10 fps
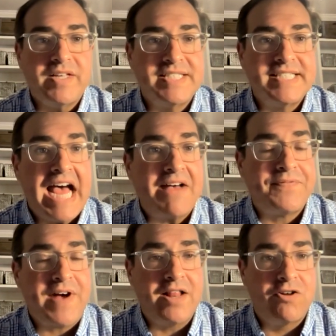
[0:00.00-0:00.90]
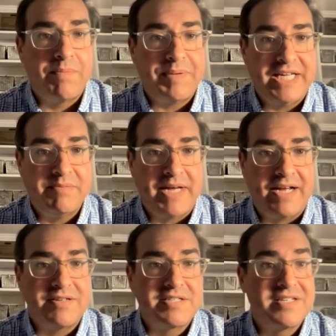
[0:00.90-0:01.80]
staff follow up
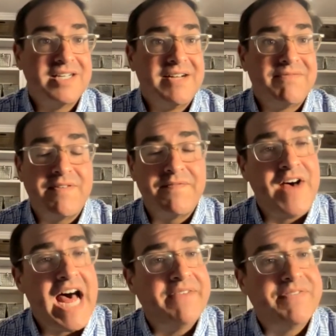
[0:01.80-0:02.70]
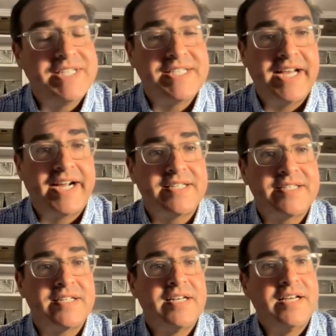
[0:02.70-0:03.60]
emails. From five to
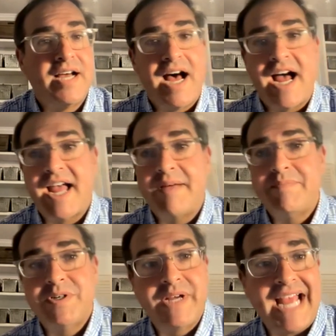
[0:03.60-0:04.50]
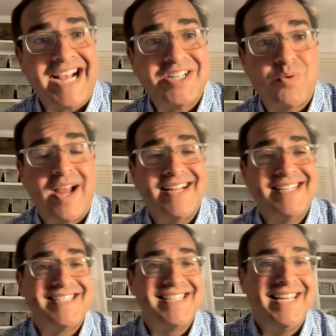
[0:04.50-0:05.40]
six, I am doing X, Y,
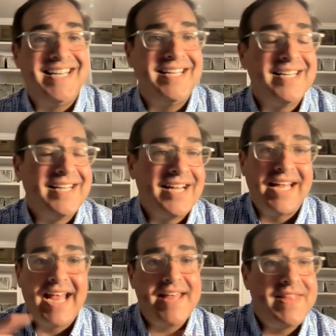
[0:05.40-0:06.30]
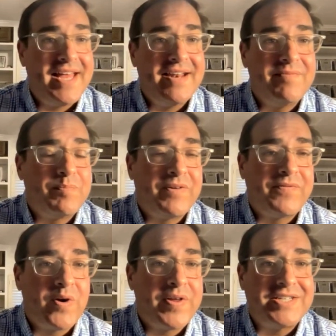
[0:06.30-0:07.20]
and Z. And then
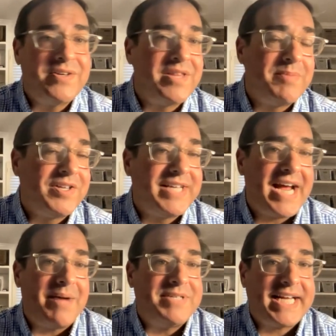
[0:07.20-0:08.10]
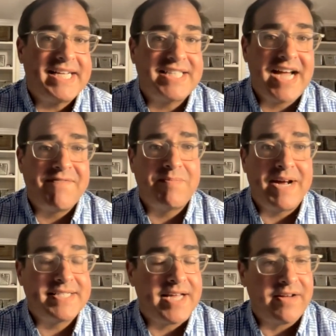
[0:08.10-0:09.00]
before the two in the middle of the day, I'm taking time for
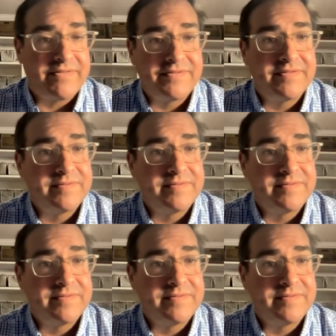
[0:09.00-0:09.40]
myself